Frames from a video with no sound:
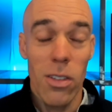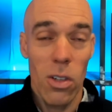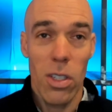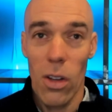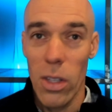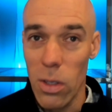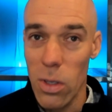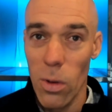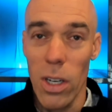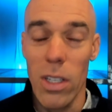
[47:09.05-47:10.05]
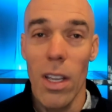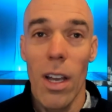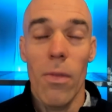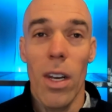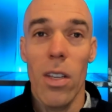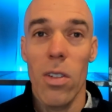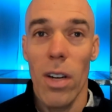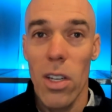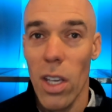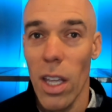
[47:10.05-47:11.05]
start telling those stories. Then I
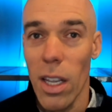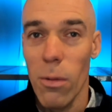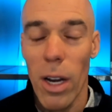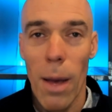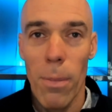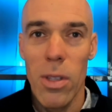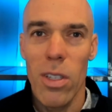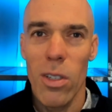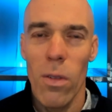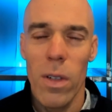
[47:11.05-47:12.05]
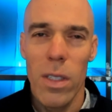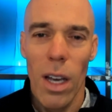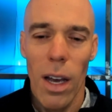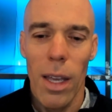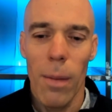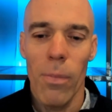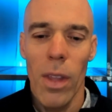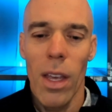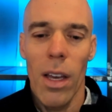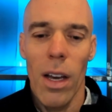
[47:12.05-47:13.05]
start educating. And what happens is over
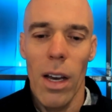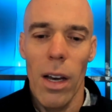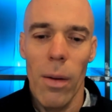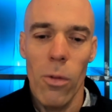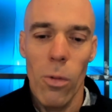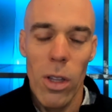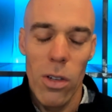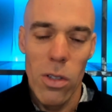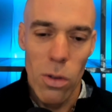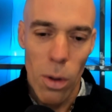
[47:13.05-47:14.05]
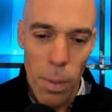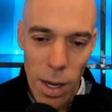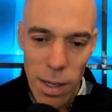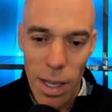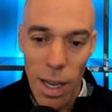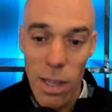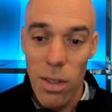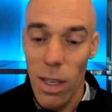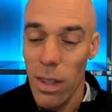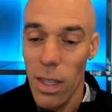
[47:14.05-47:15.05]
time, um, whether it's through a
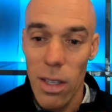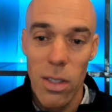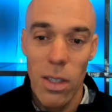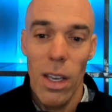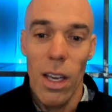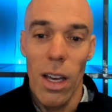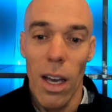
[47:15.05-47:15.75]
podcast like this.